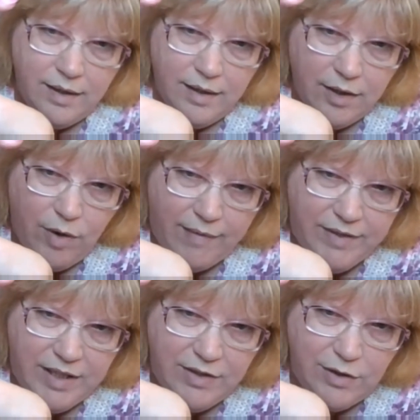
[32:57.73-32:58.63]

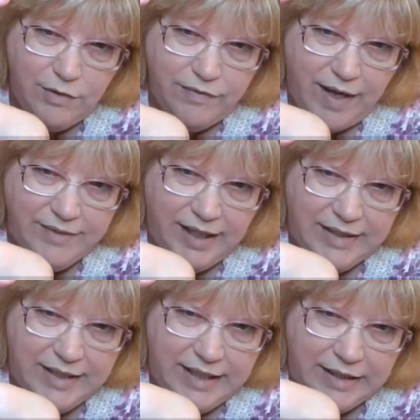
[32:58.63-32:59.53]
Crafty Sue
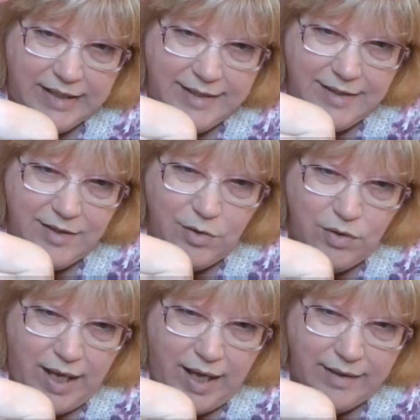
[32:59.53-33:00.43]
519. This is
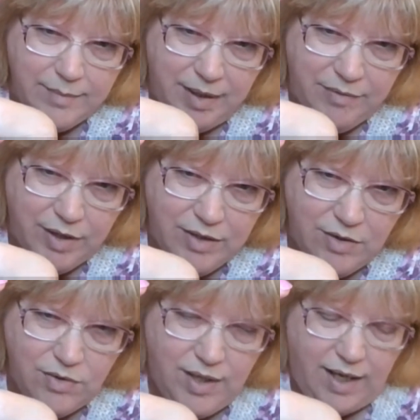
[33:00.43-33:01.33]
Suzanne, my friend
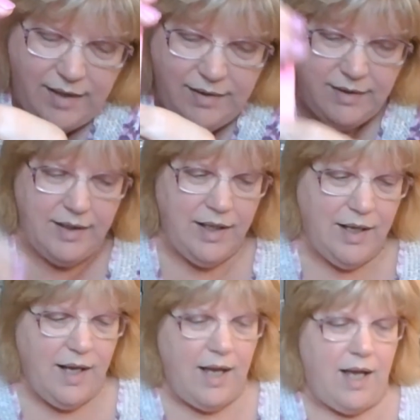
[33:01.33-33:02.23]
Suzanne.
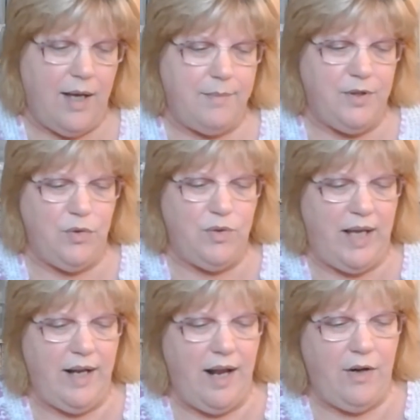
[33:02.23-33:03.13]

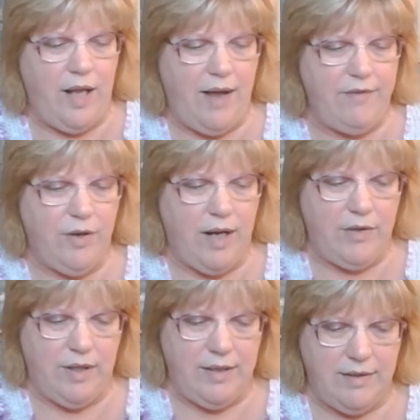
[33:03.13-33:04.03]
Suzanne, I already have your
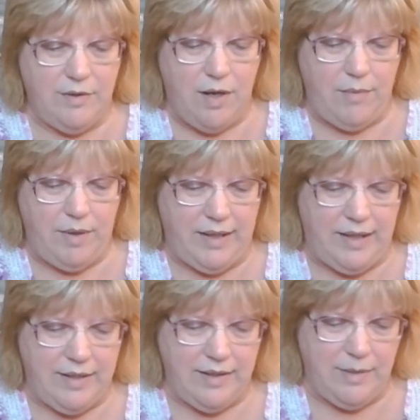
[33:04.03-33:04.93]
address, I will get
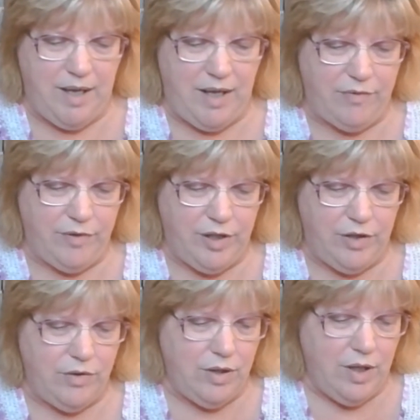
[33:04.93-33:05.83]
these in the mail for
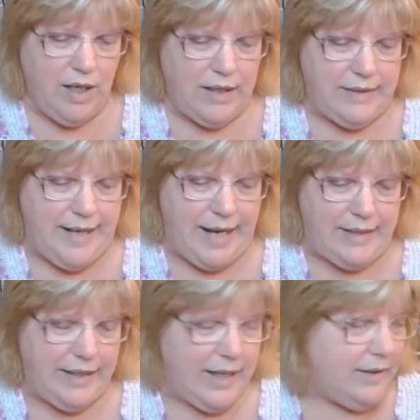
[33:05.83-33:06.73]
you.
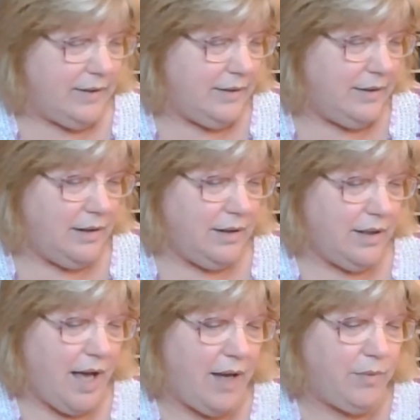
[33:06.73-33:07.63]
Danielle,
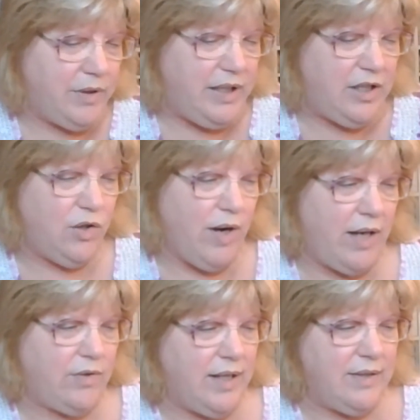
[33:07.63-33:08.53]
I will need your
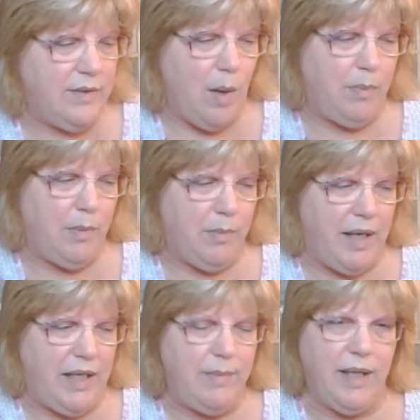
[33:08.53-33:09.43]
address, so I'll put my
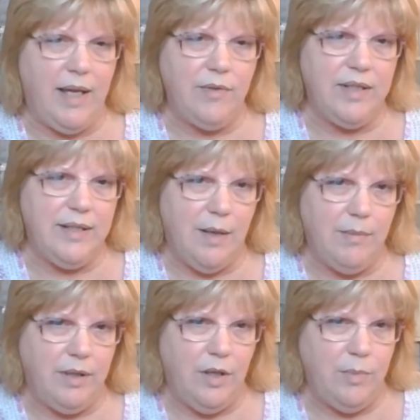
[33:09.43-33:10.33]
email address down
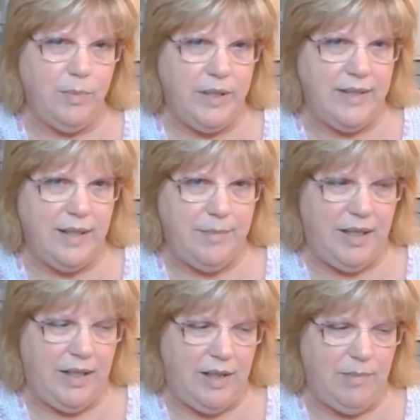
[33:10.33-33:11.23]
below. Please send me
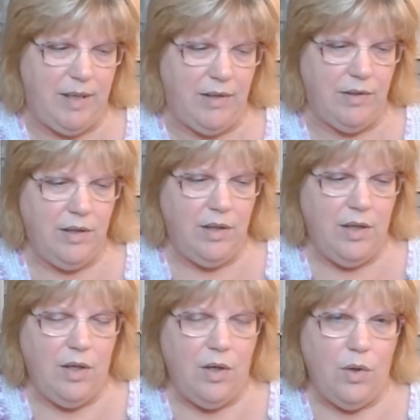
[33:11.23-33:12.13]
an email
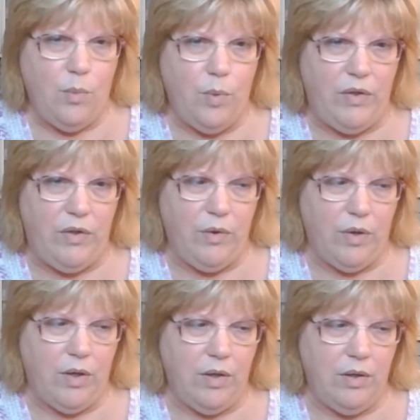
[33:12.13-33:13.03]
with
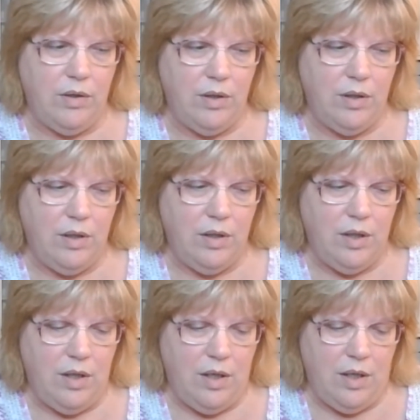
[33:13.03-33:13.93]
your
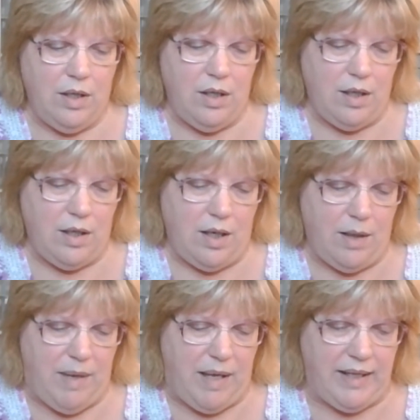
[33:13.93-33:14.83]

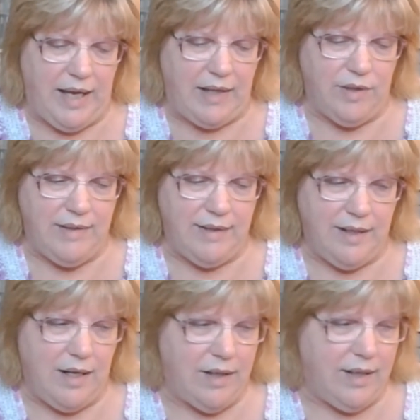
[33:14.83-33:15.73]
mailing address,
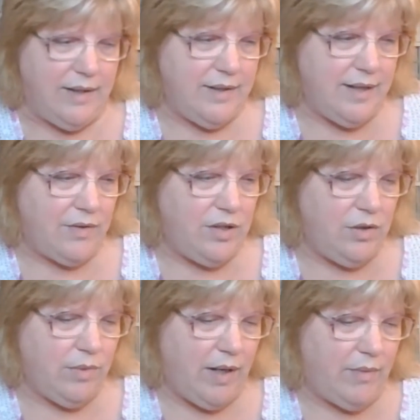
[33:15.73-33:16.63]
and I'll get this out to you
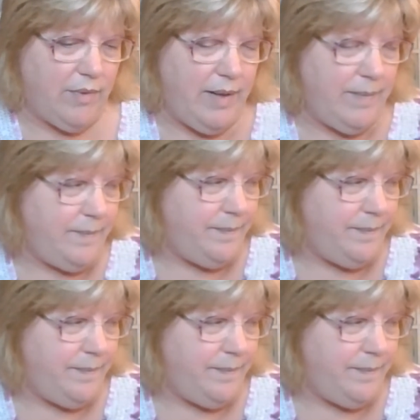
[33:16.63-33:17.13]
right away.